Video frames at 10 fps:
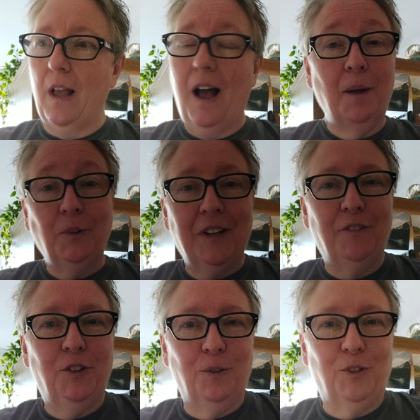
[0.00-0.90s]
I will
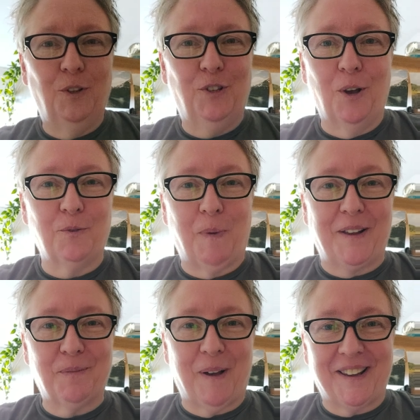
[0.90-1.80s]
never do 2 shows
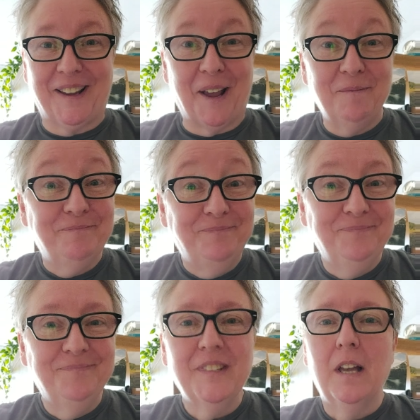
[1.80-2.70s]
back-to-back again
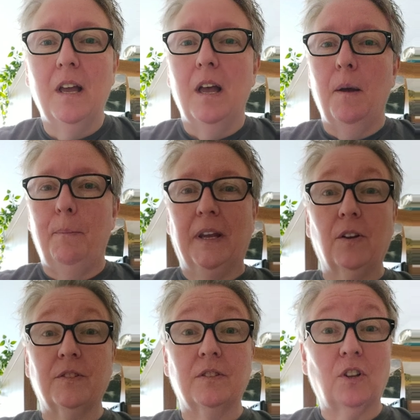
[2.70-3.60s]

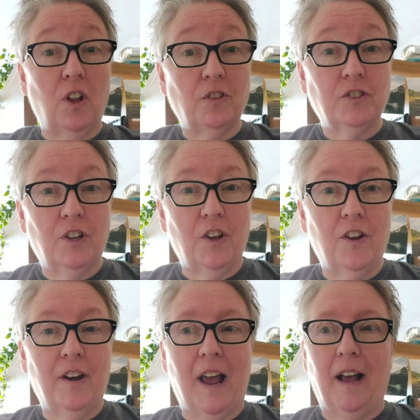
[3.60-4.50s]
because it's a lot to
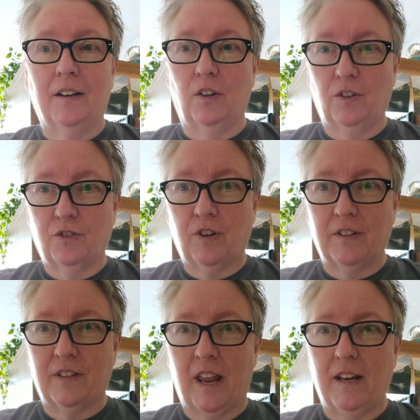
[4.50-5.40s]
learn and a lot to
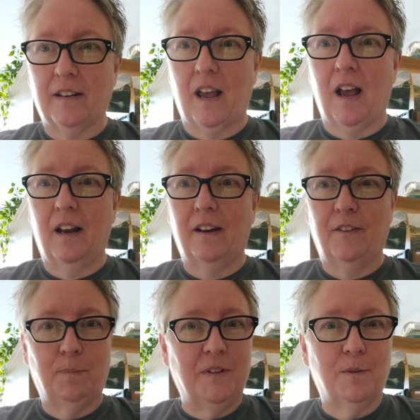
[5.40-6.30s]
translate, and
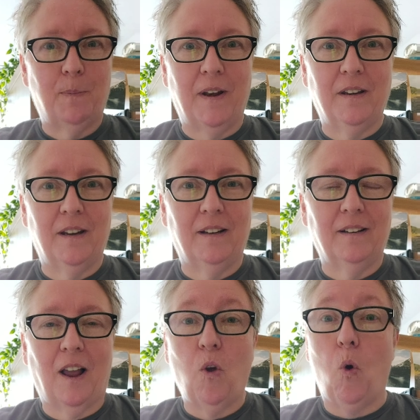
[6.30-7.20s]
I've been spending
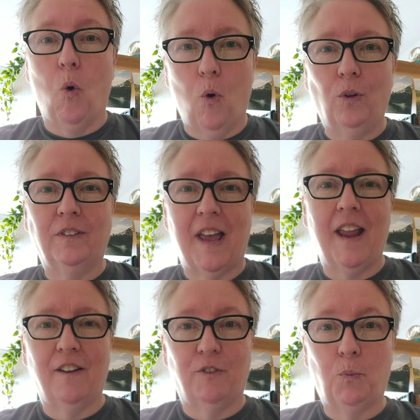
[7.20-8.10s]
like all
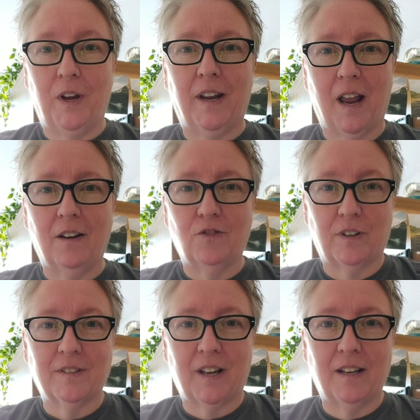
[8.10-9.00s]
day of a weekend
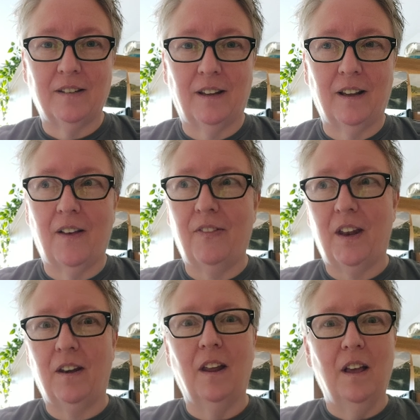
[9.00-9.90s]
translating and
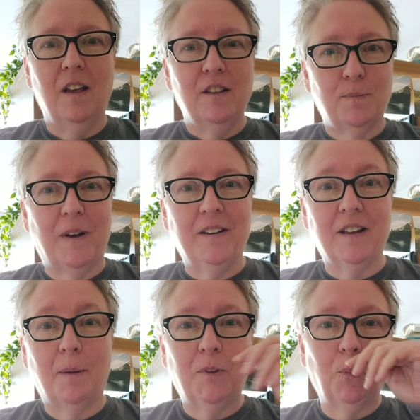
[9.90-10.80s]
then spending
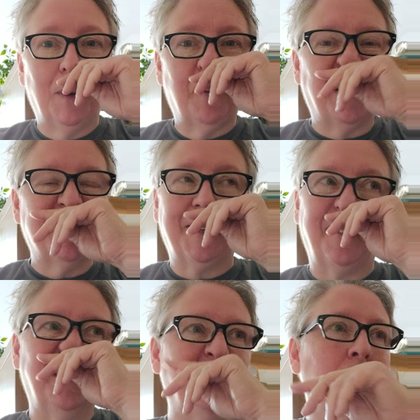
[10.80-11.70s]
time in the week
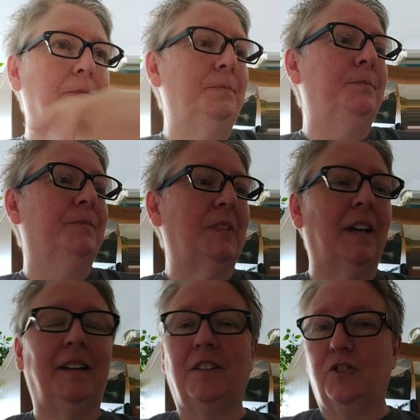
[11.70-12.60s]
practicing.
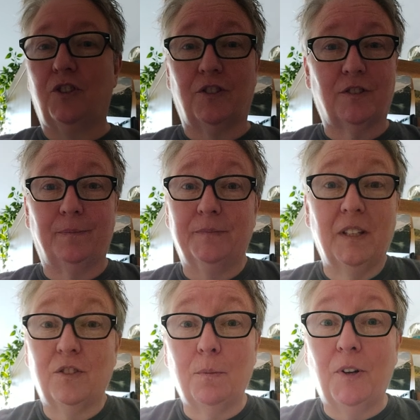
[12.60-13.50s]
And it's
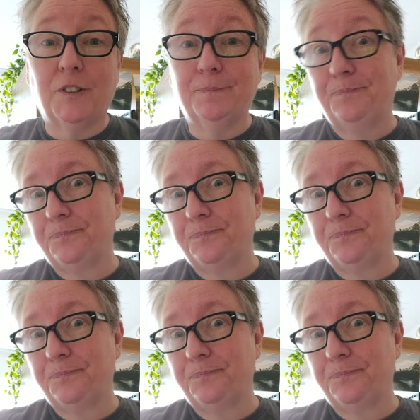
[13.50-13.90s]
too much.